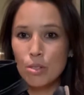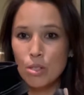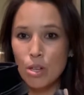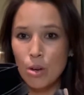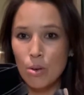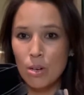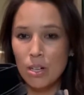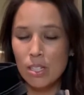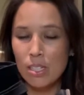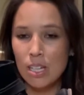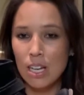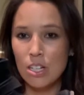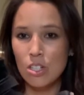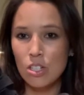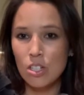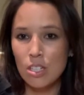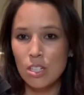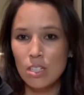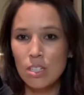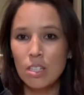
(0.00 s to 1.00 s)
toe
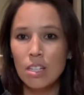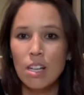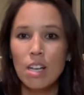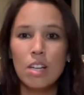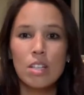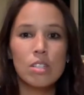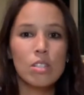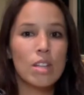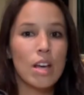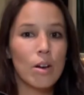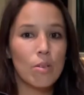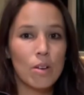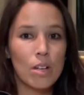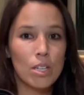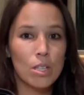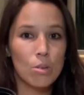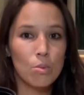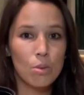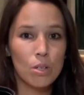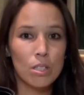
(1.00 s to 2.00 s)
extension, so that way
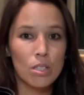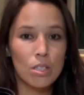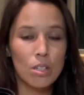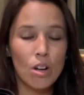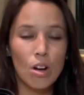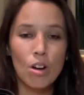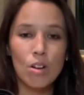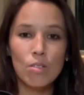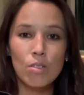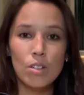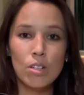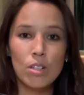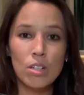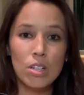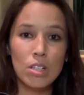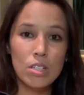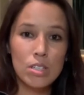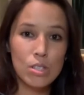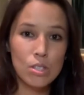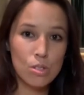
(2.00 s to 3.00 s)
you wouldn't
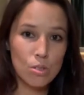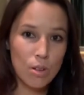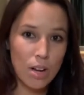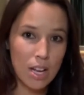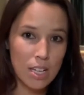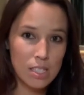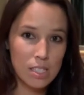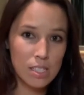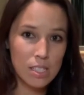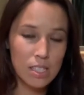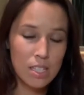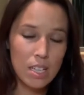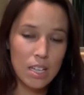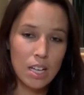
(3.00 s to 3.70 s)
overstress